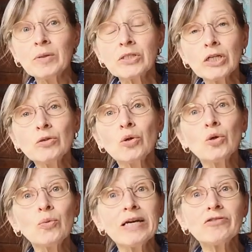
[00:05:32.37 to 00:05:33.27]
But don't
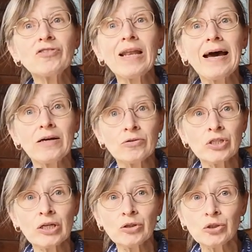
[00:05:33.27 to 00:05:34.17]
always rely on
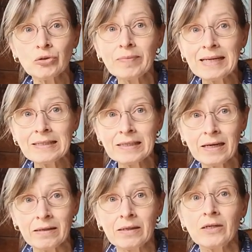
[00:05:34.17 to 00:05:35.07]
social
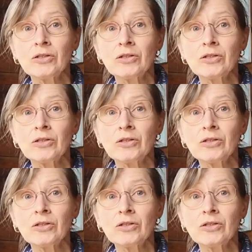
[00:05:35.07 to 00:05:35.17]
media.